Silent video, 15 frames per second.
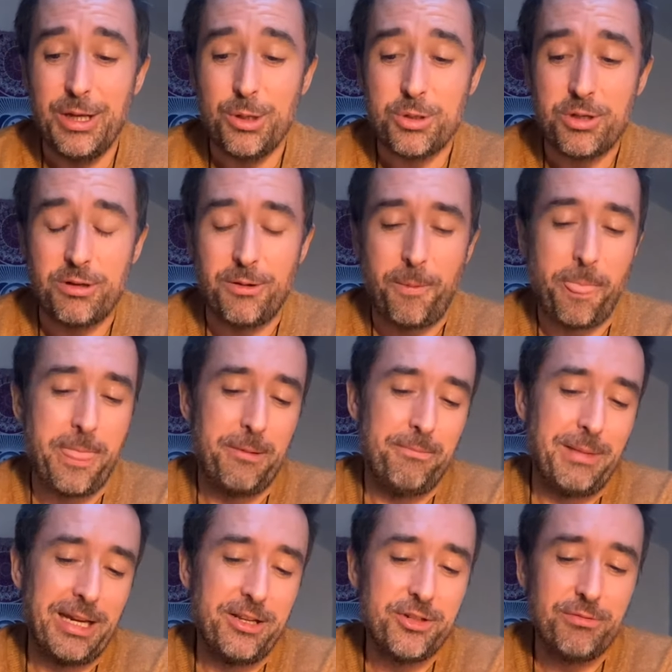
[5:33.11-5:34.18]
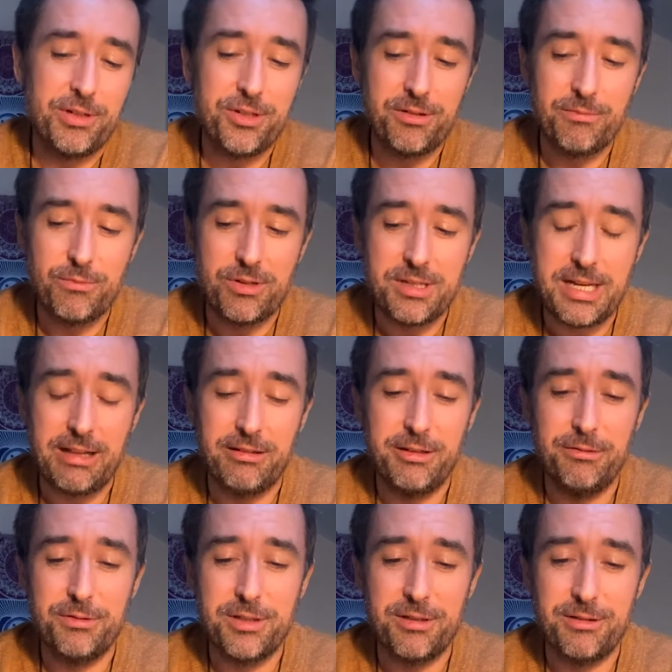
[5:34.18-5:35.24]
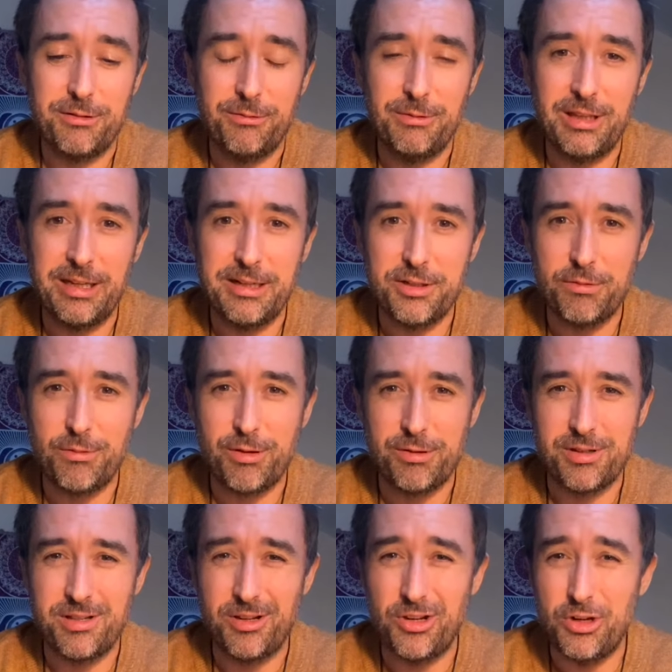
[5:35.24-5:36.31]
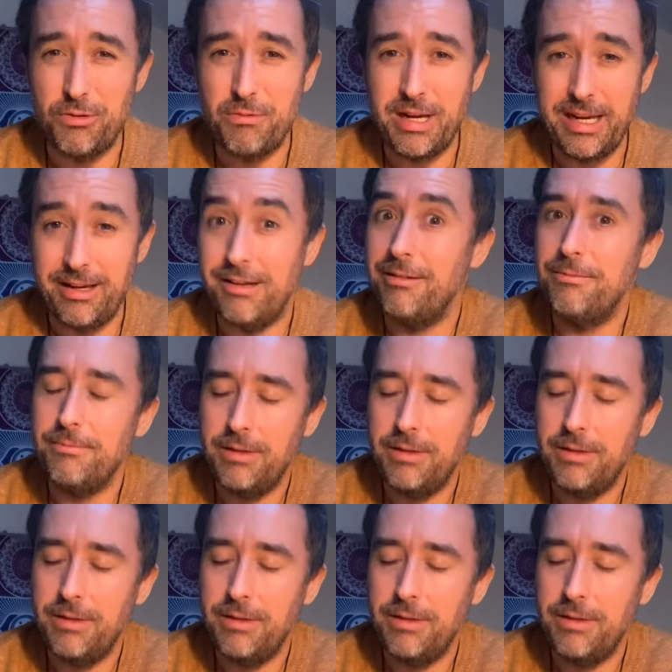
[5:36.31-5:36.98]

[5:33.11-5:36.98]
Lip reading: So my intuition would tell you to lean towards the new here.